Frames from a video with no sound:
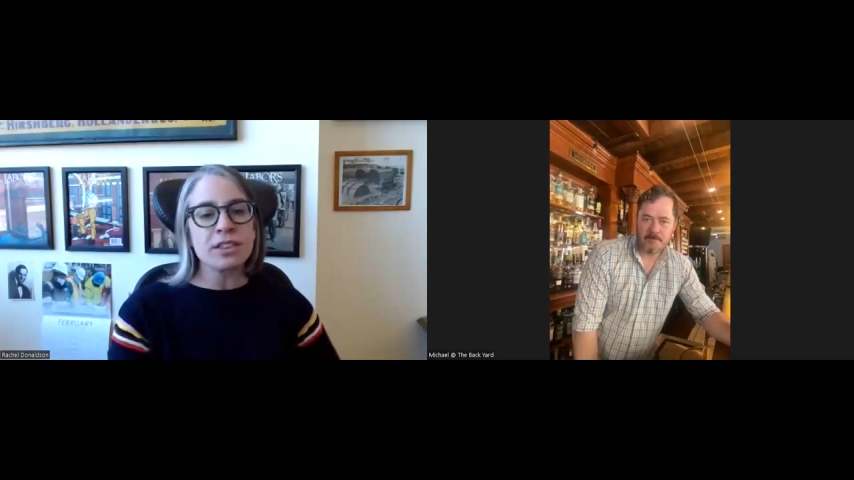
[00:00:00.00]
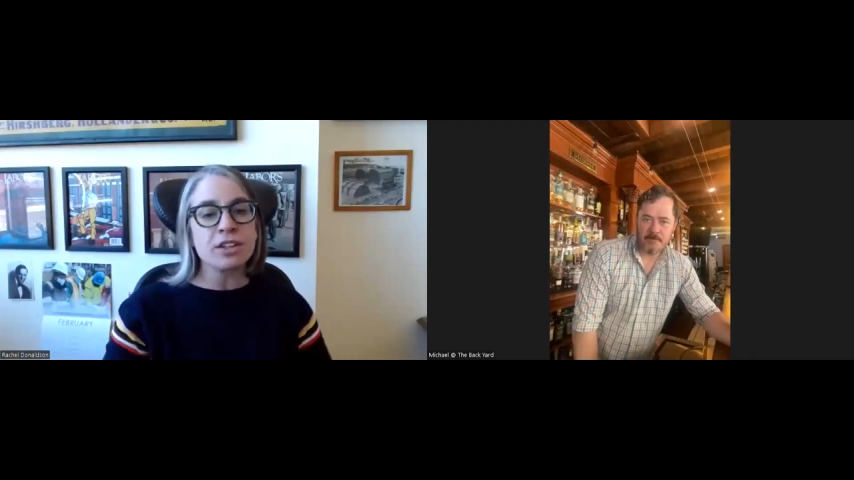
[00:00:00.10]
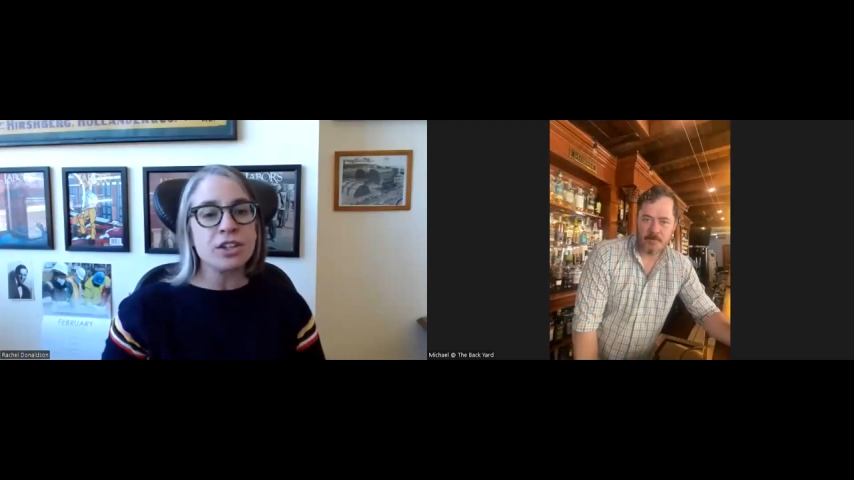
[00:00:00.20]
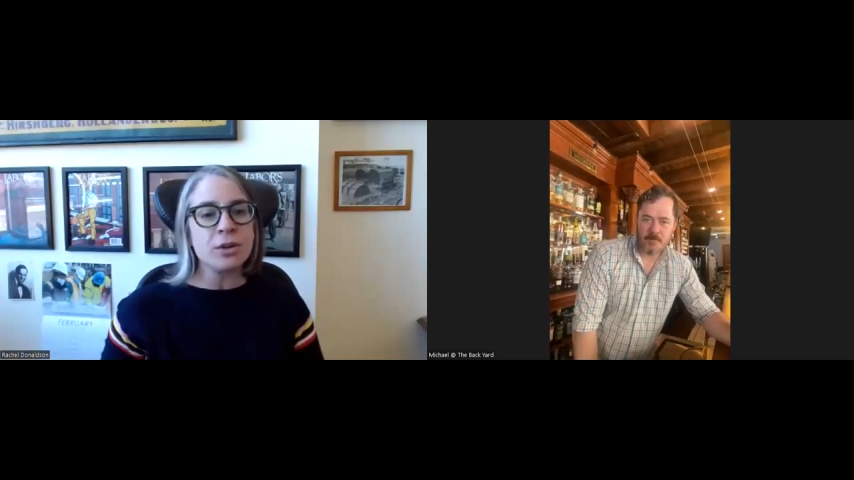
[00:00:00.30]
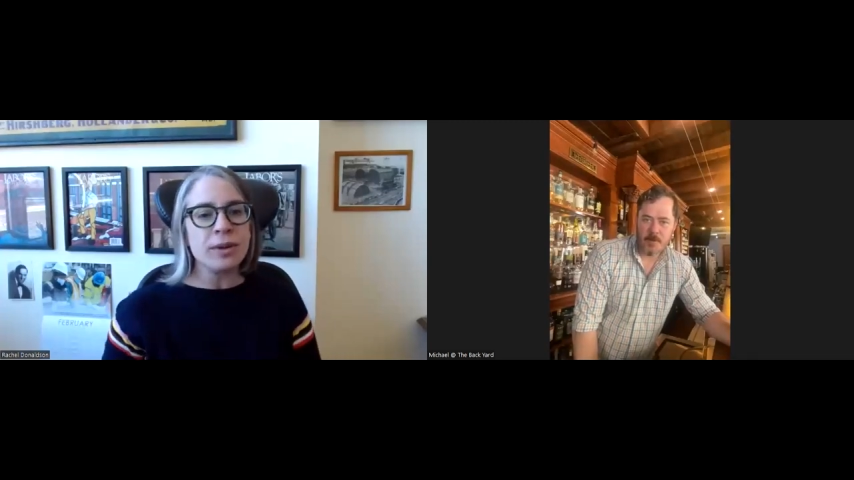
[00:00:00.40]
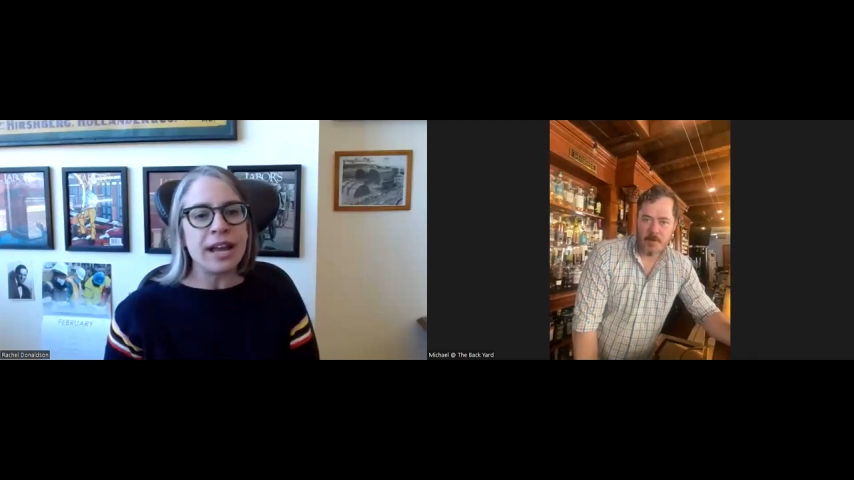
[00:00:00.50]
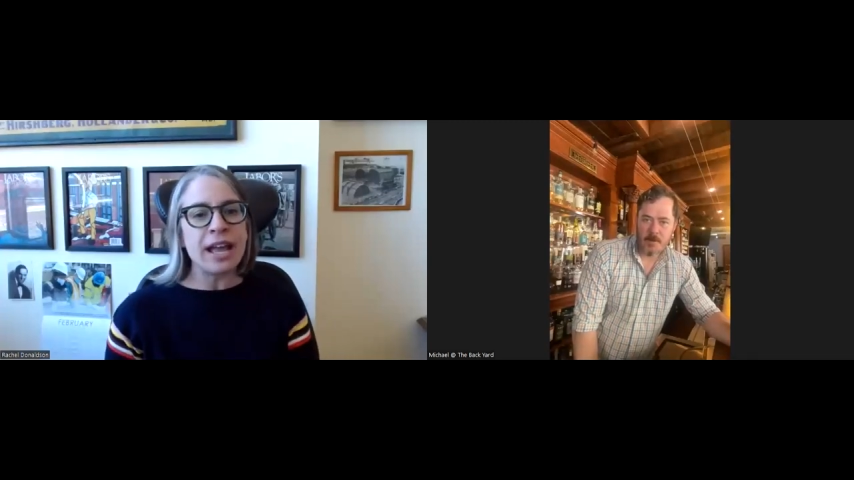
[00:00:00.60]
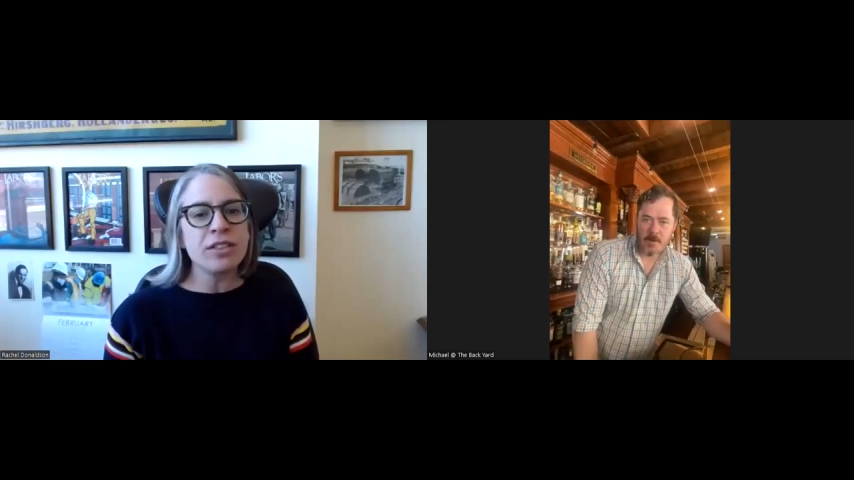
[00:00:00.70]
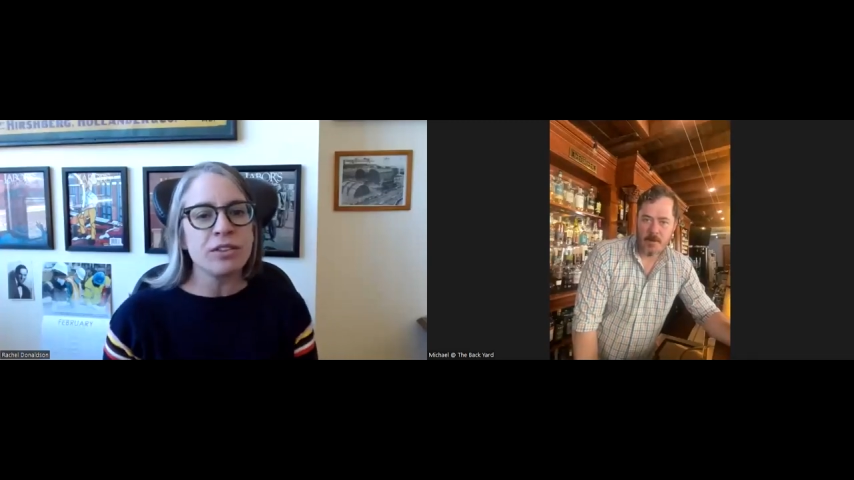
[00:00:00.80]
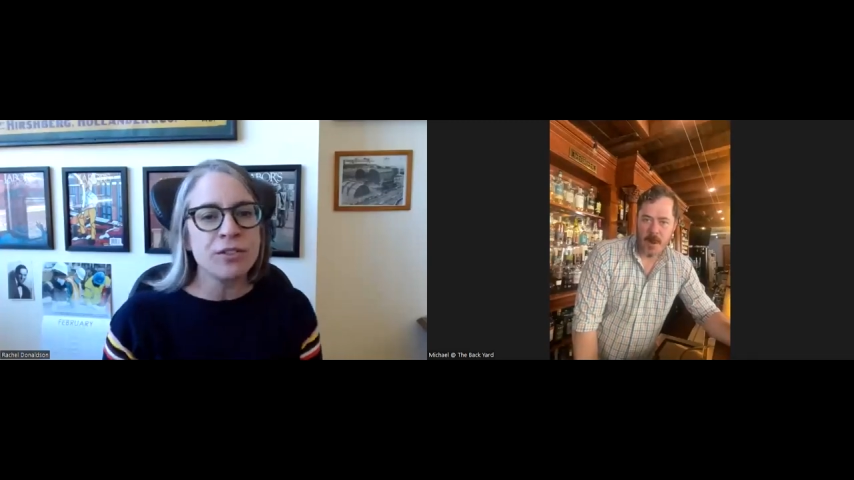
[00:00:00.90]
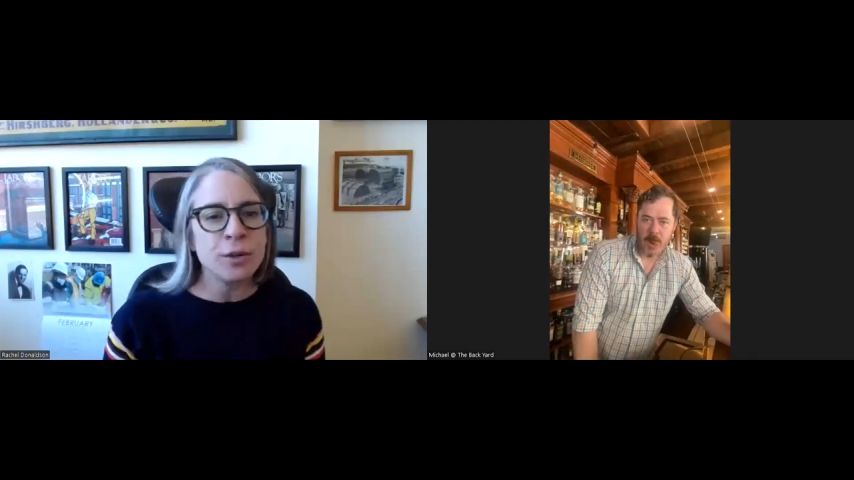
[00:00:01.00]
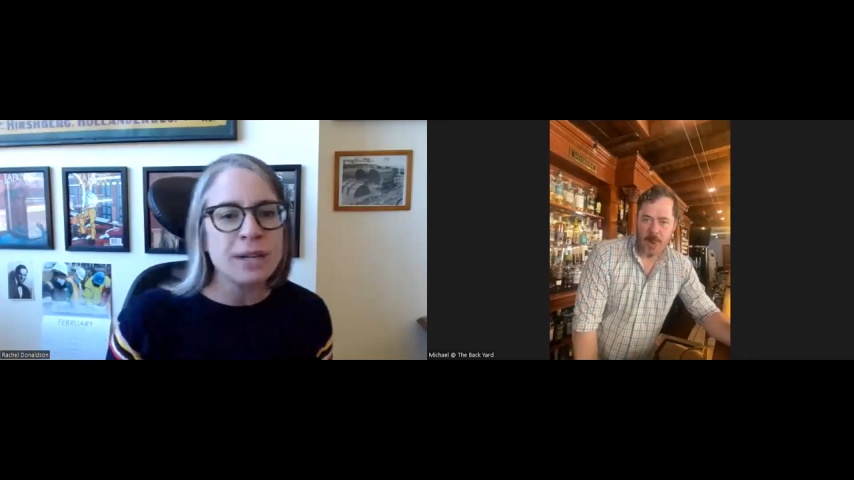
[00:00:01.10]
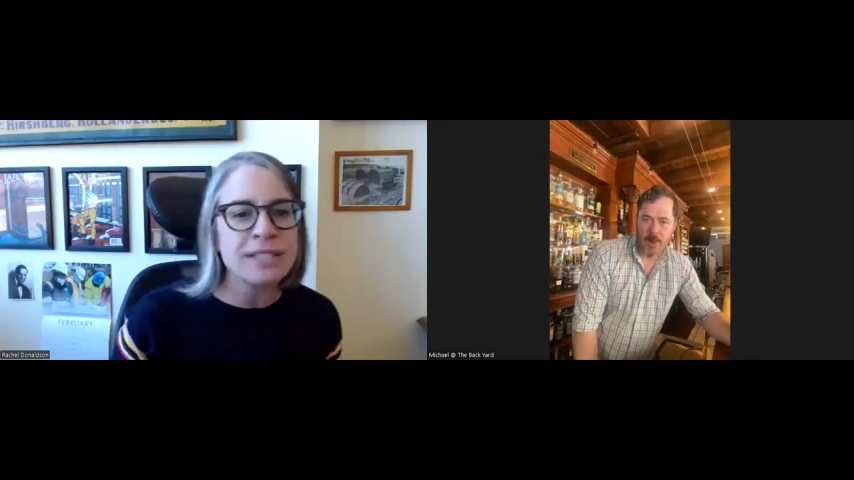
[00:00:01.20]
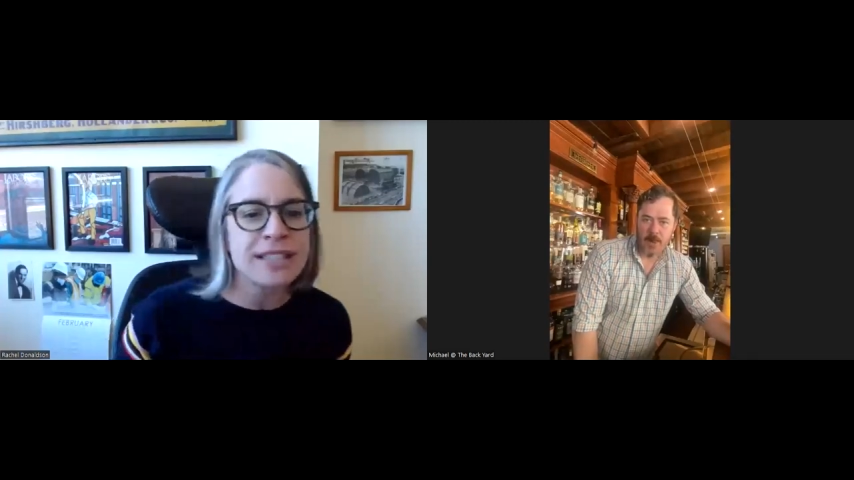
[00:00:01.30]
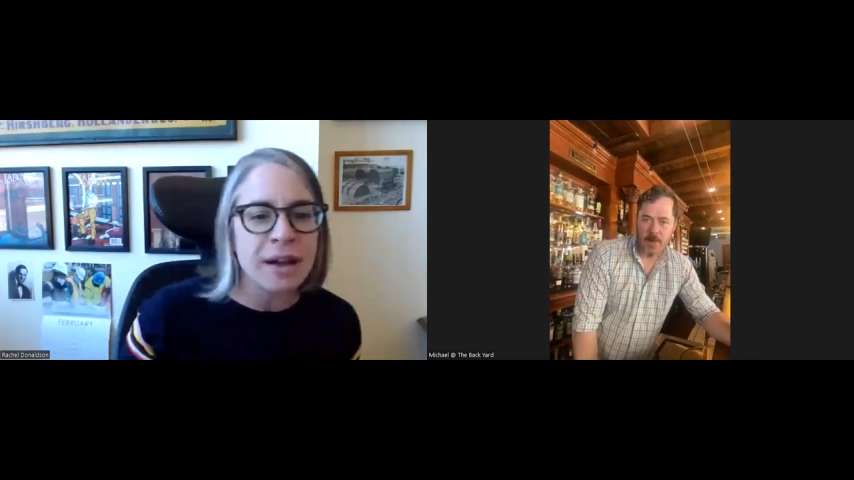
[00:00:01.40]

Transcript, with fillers: the Q&A in the few minutes